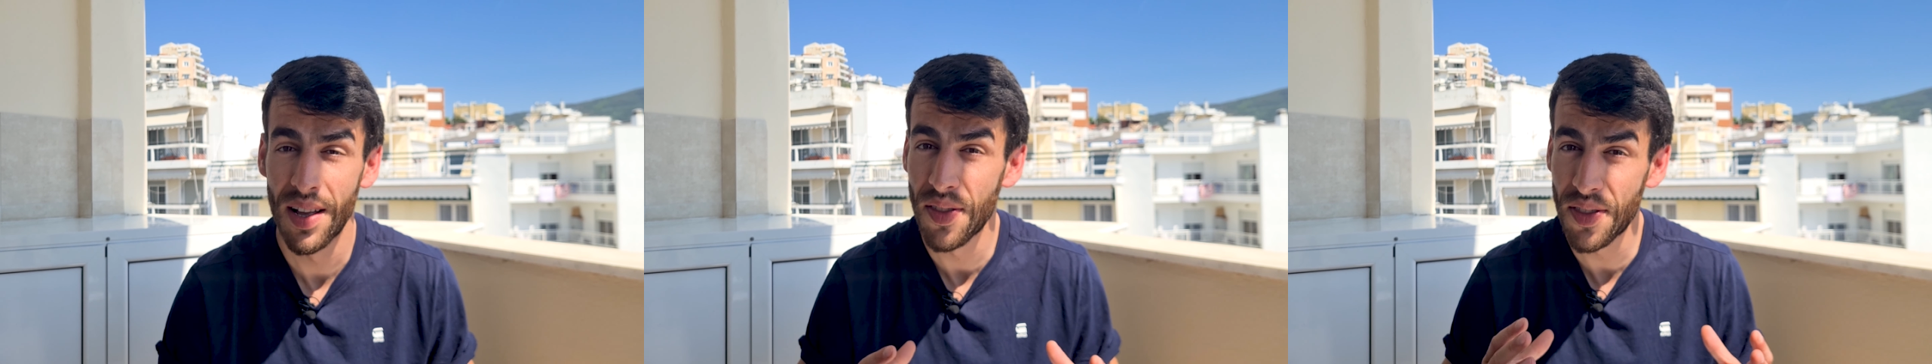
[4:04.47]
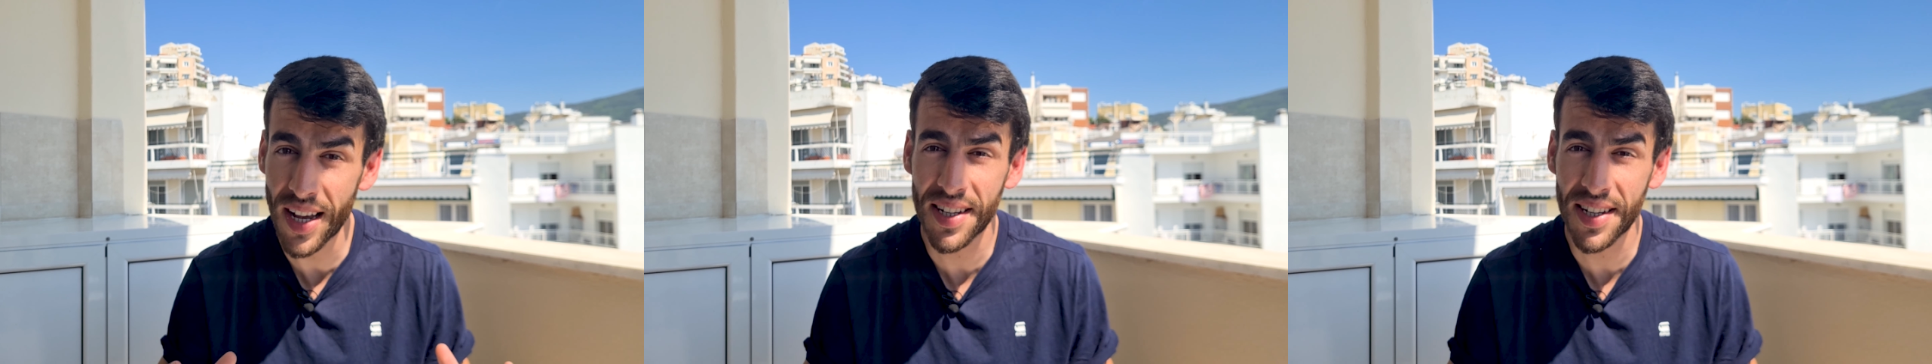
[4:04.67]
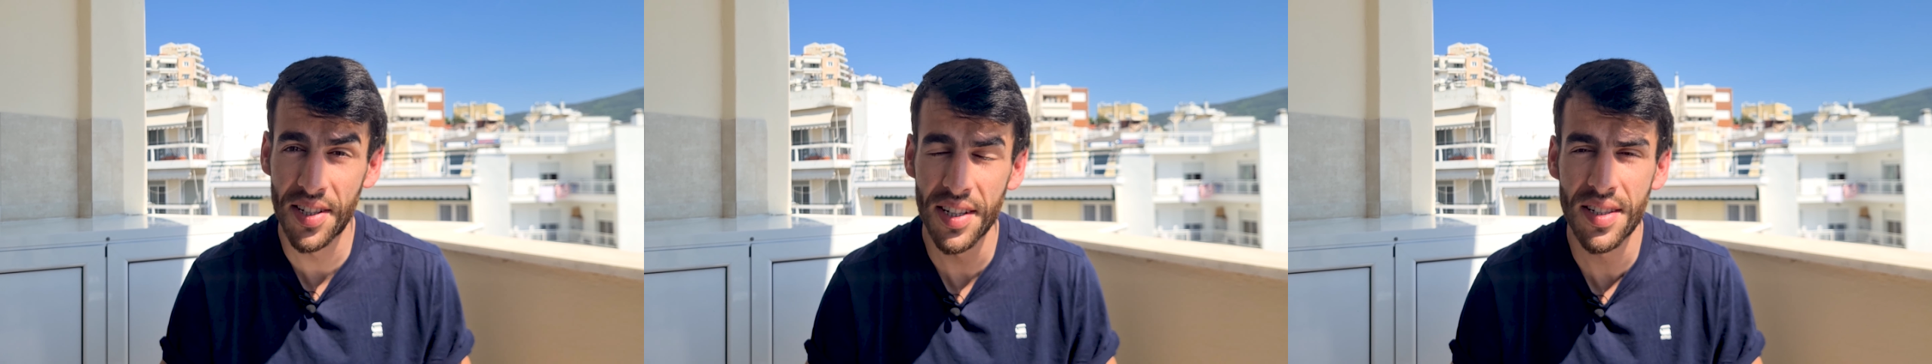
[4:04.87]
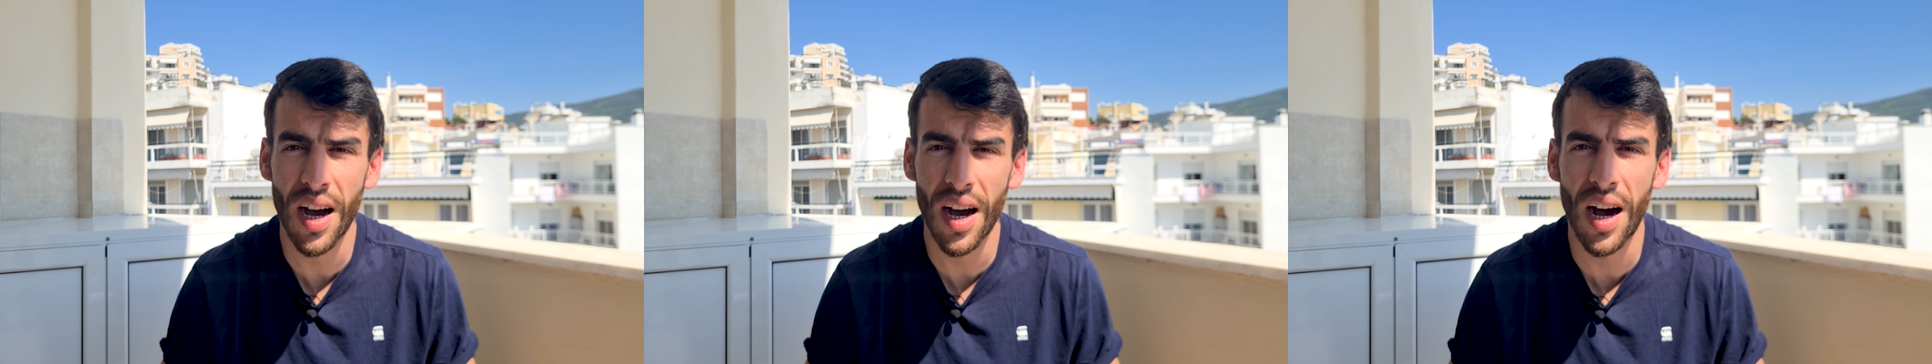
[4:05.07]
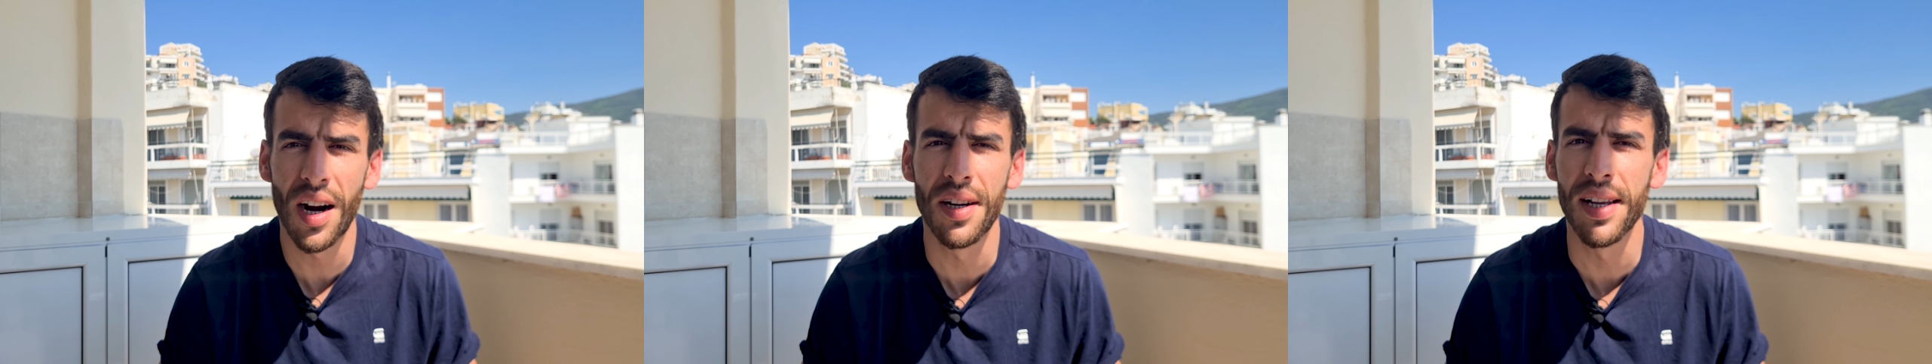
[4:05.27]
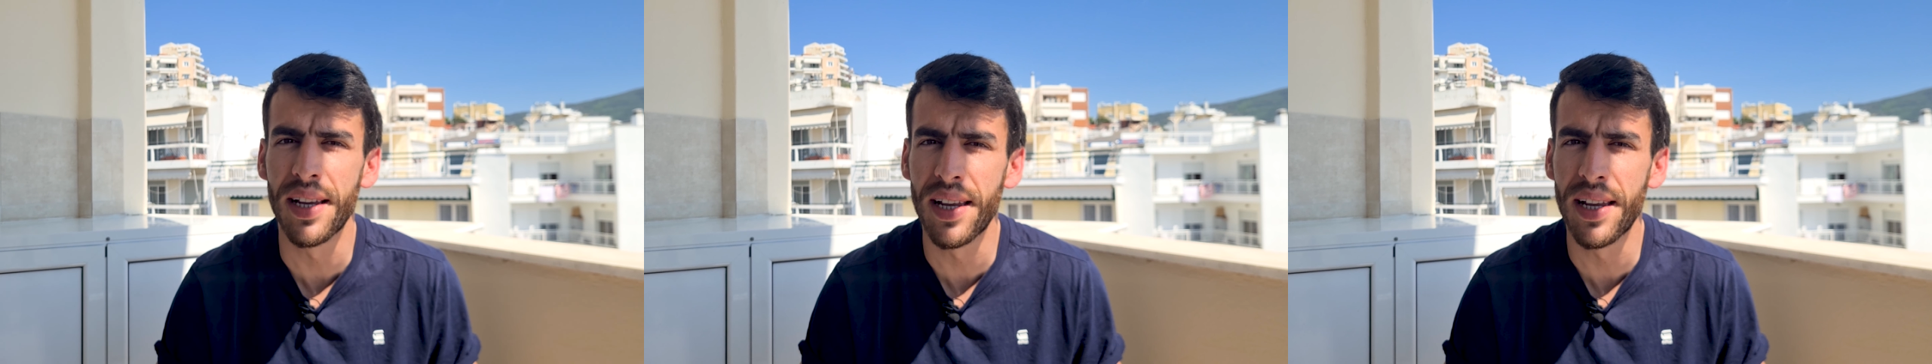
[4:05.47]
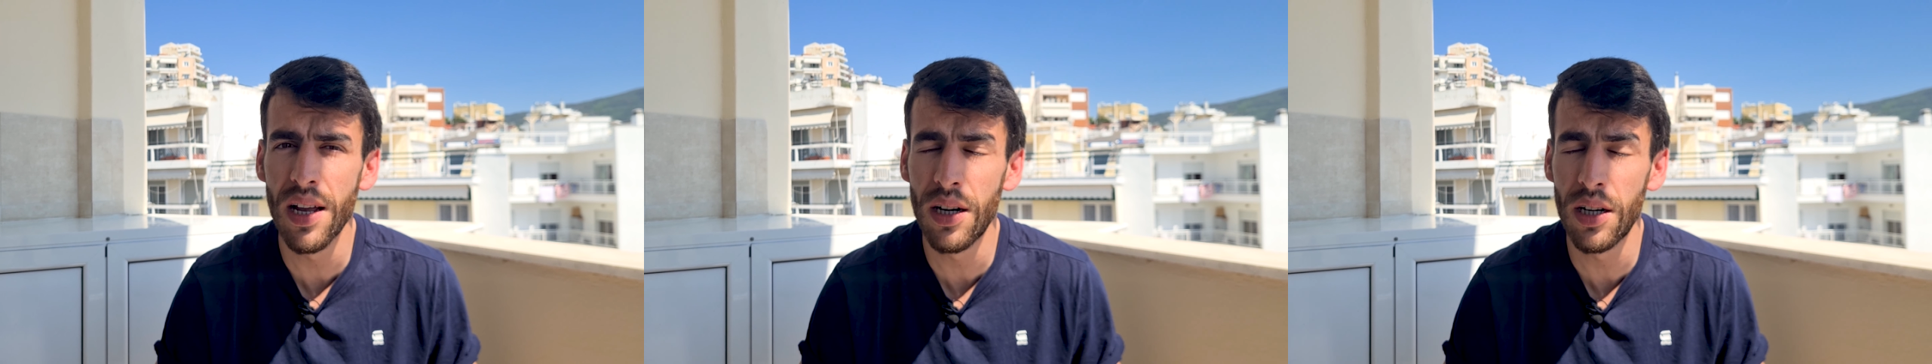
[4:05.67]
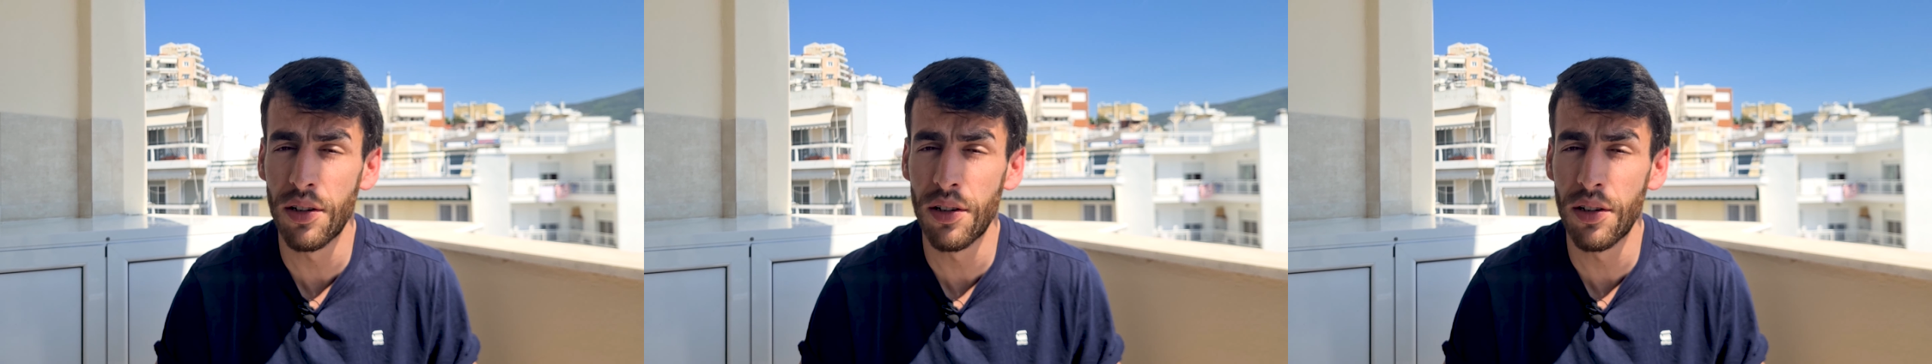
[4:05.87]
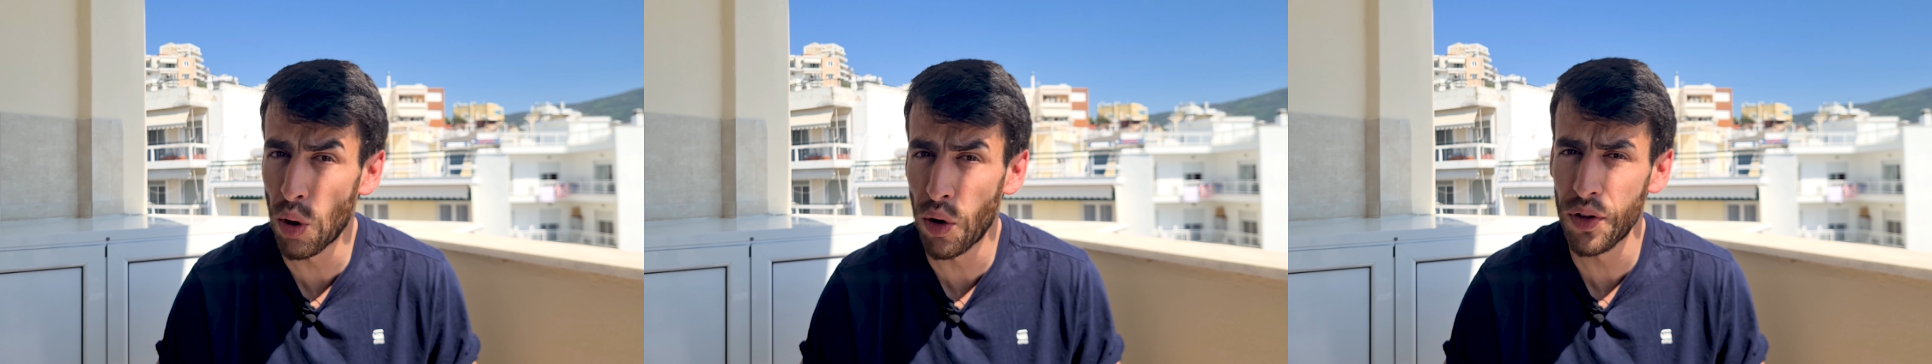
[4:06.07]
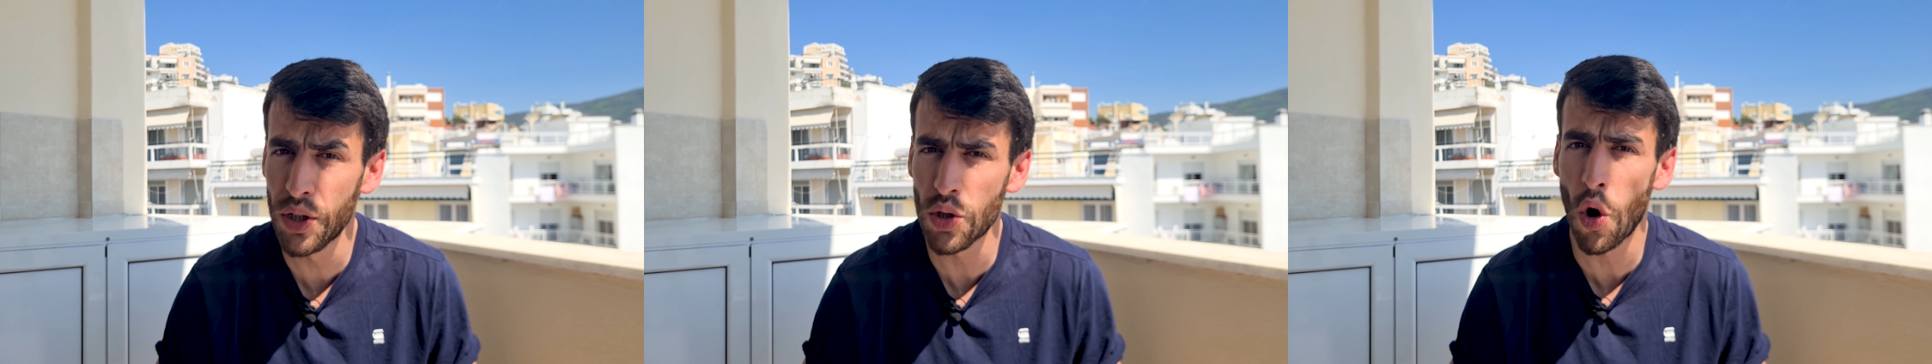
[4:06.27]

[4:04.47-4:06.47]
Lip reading: Taxes are the killer of profits